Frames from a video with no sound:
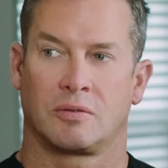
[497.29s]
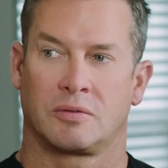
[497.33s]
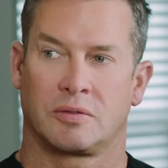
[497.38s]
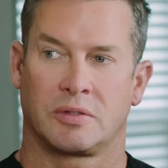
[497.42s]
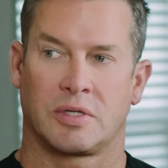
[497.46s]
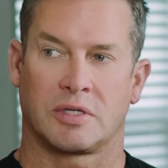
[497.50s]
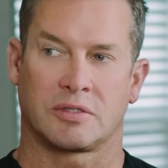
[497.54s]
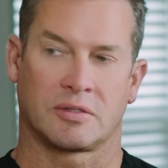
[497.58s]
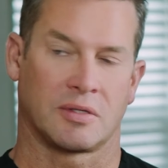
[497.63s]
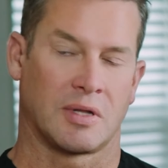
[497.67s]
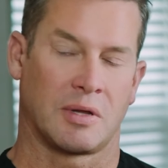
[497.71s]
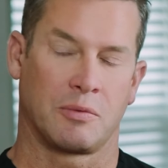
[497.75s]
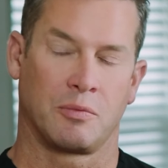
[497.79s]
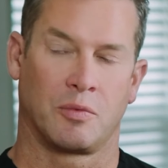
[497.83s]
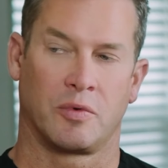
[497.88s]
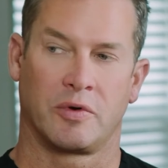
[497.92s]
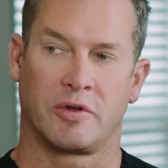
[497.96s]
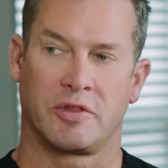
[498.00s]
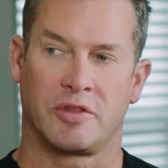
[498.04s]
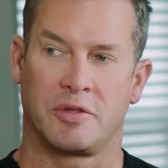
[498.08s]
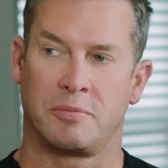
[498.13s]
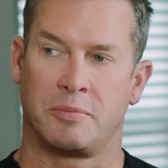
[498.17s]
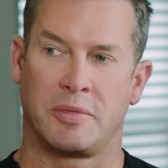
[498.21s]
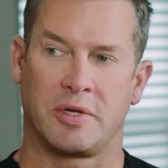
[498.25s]
that's like one
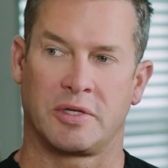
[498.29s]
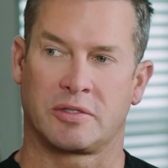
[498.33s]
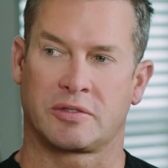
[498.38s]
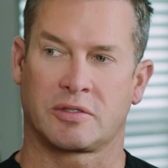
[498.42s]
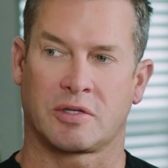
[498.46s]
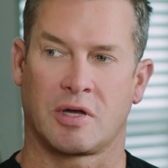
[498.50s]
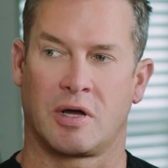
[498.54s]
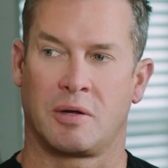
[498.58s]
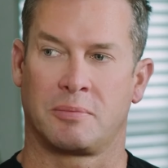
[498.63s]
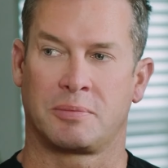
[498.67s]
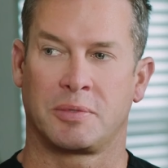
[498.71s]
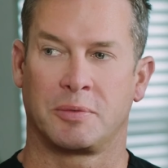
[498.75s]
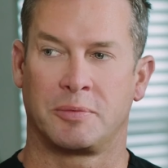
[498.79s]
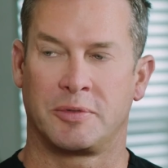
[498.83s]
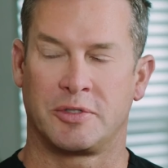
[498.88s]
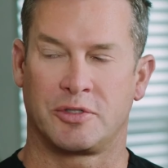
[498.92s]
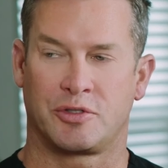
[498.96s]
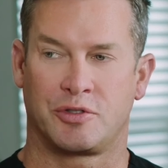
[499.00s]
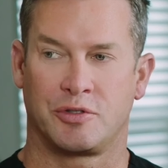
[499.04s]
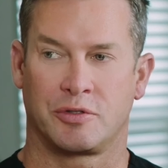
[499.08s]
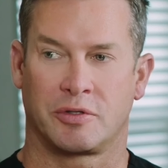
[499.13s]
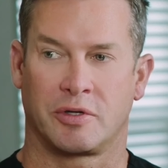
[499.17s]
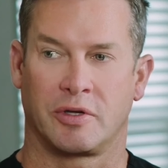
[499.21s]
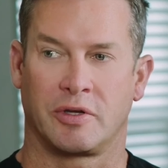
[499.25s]
of the best
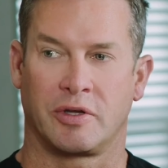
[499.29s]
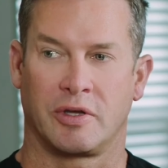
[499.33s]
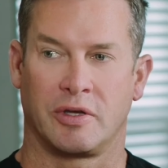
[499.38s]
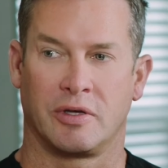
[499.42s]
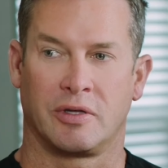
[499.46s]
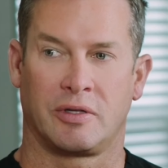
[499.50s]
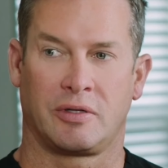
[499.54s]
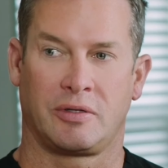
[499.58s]
compliments you can get.